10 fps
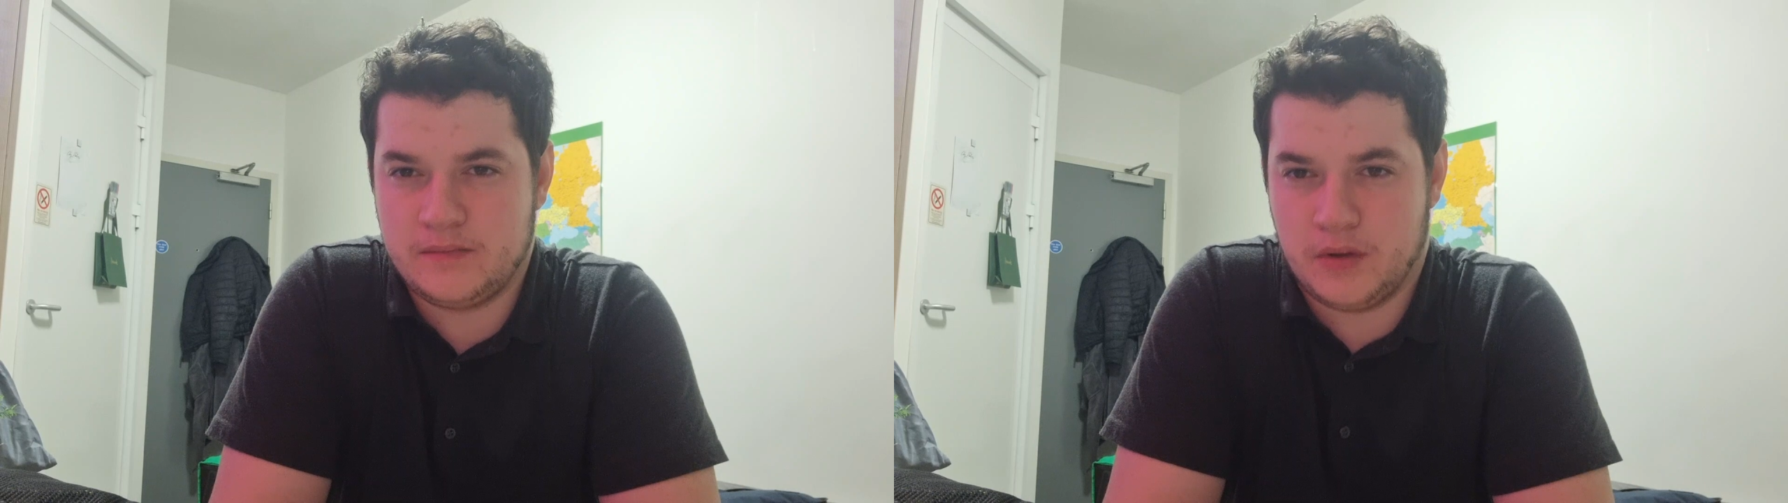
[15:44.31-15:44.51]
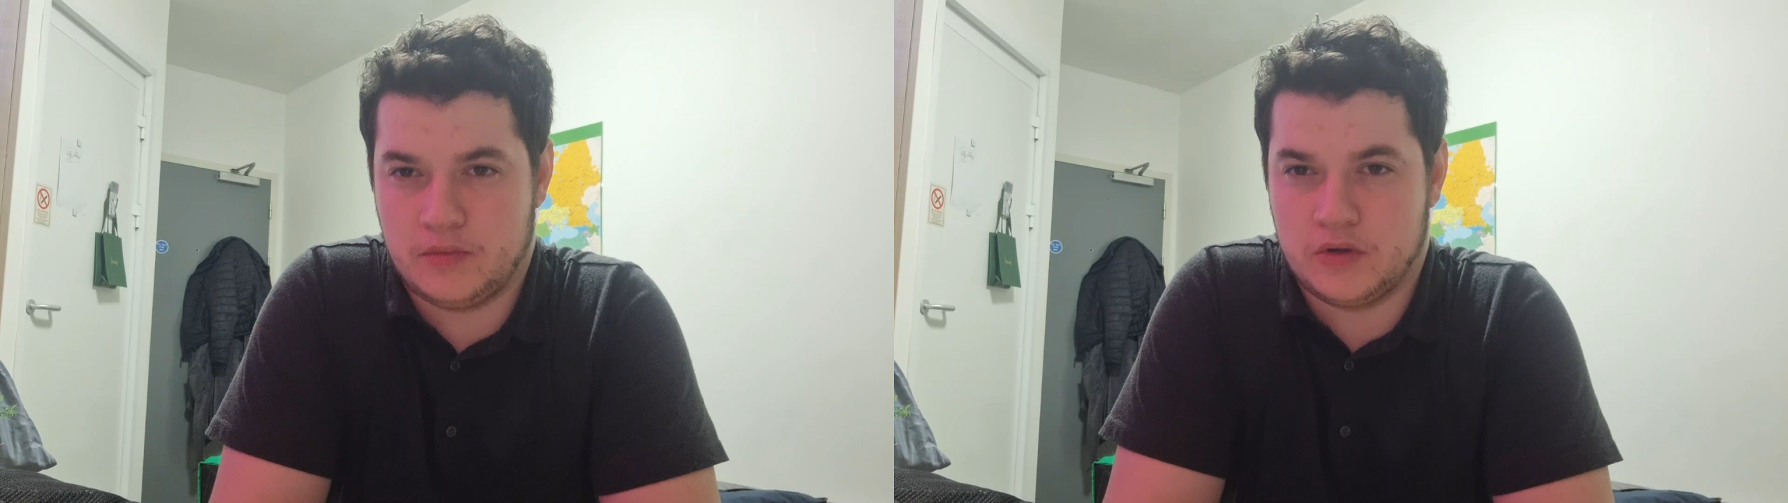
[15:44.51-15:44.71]

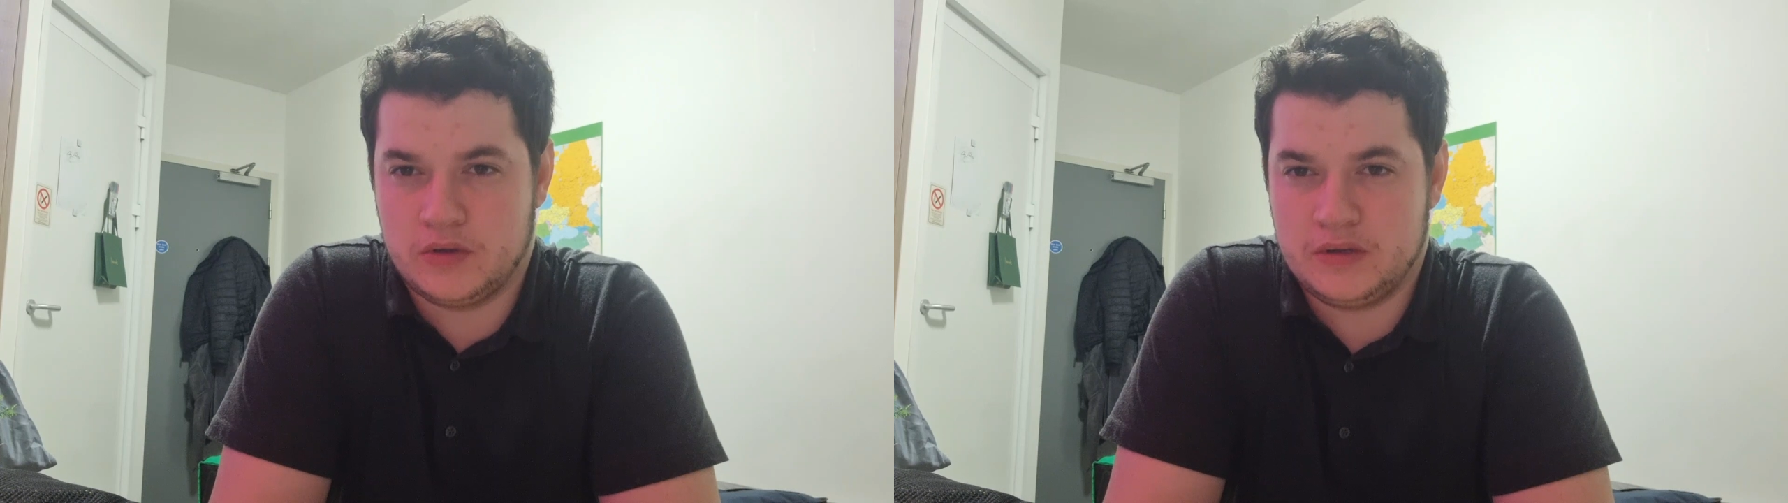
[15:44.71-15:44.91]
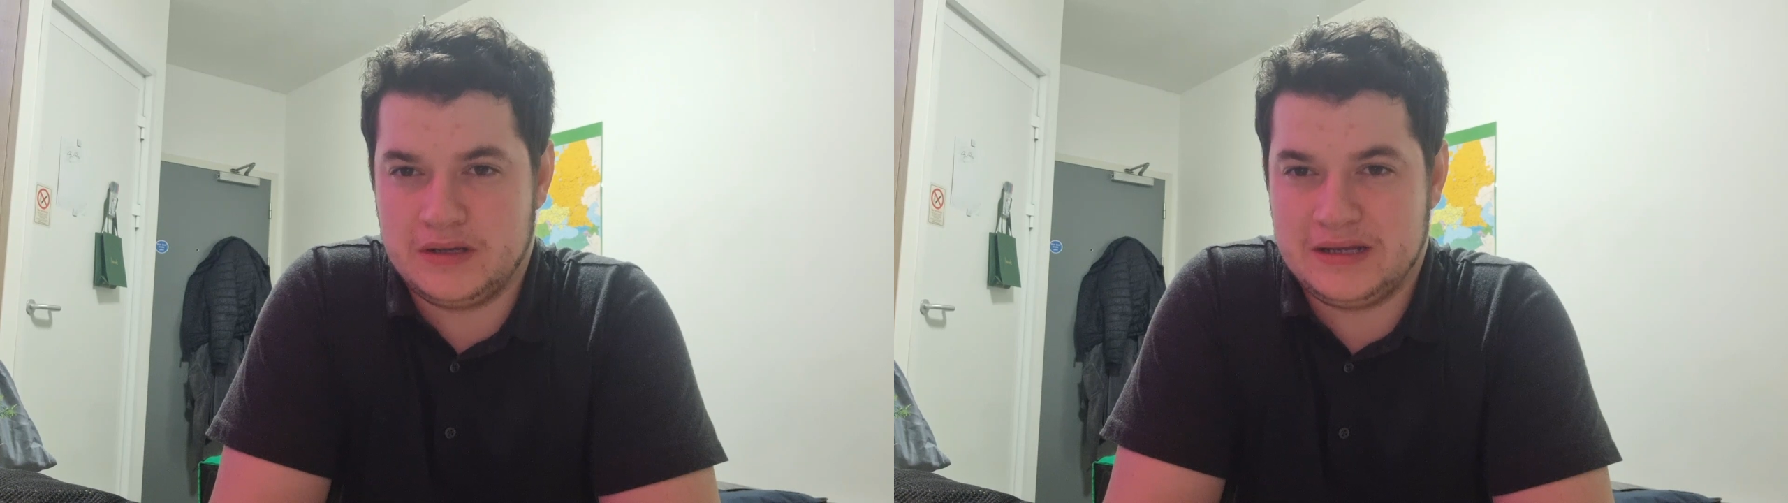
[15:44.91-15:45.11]

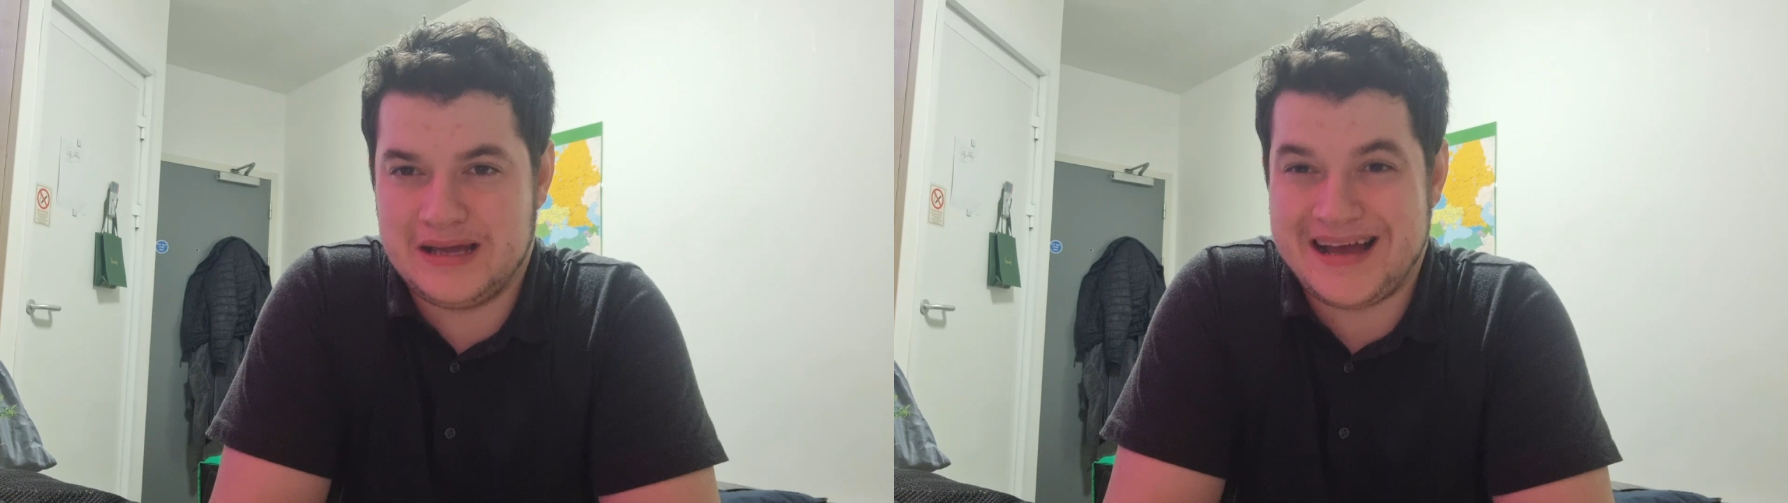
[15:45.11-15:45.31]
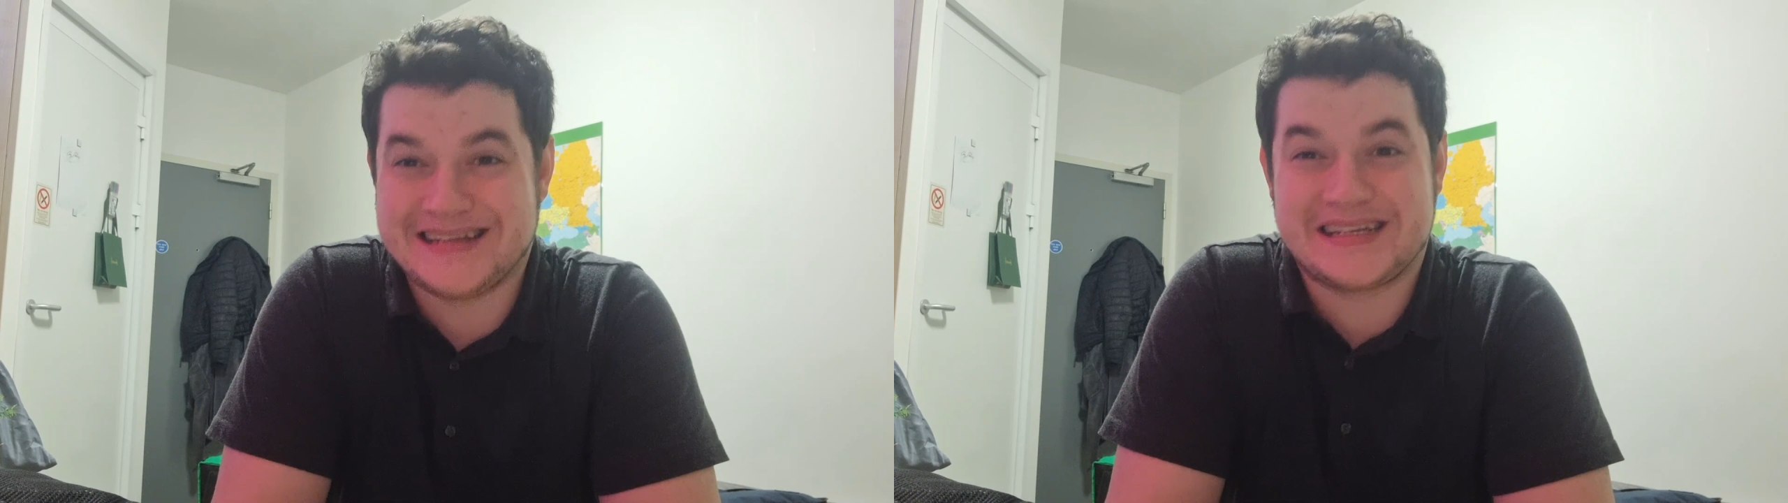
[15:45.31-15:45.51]
bubble
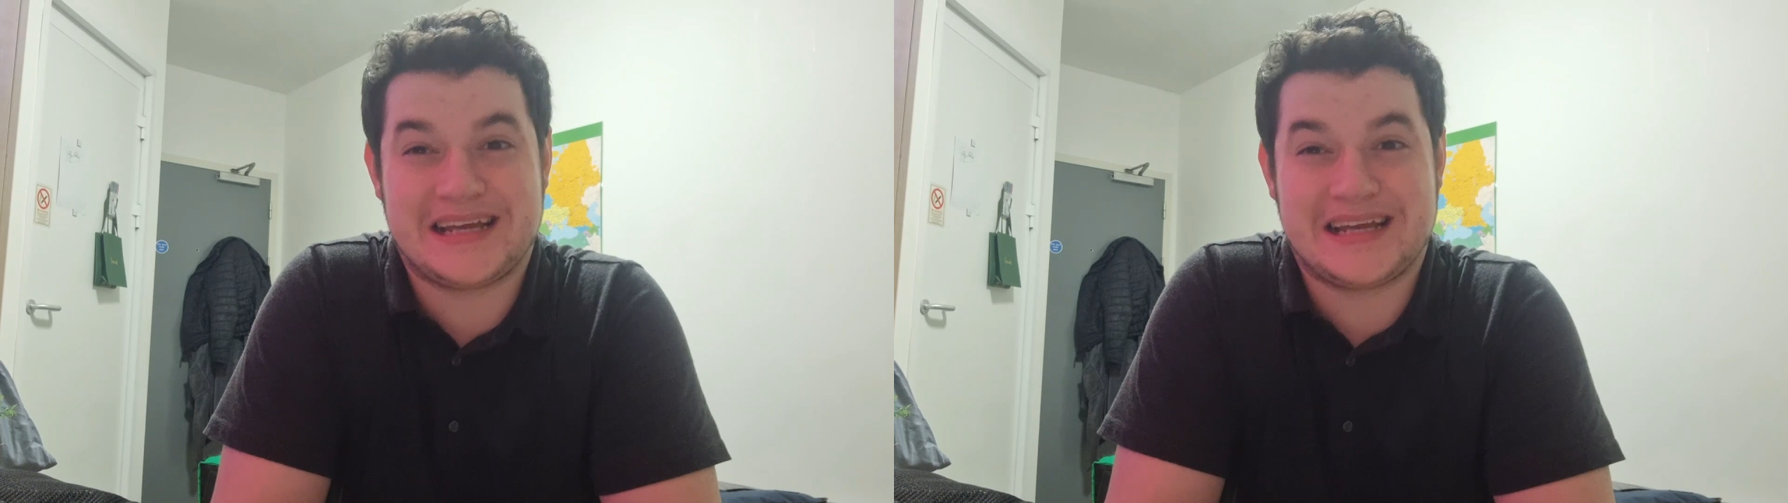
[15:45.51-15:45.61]
has